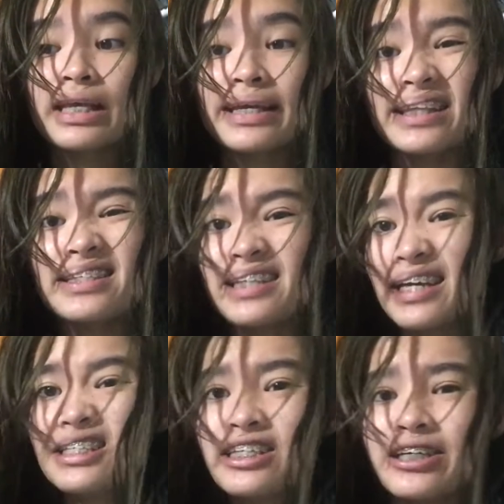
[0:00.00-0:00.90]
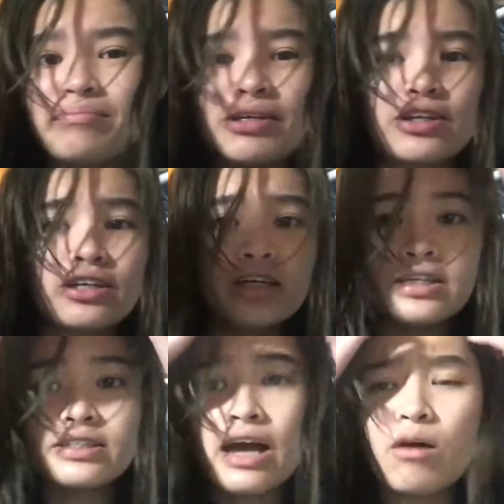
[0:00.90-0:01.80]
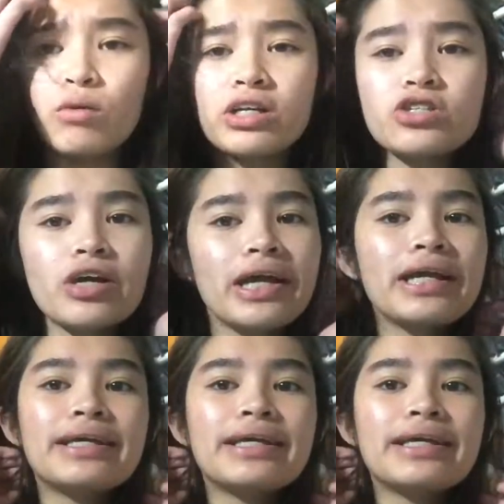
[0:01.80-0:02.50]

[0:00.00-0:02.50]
get this edited, because I want to try and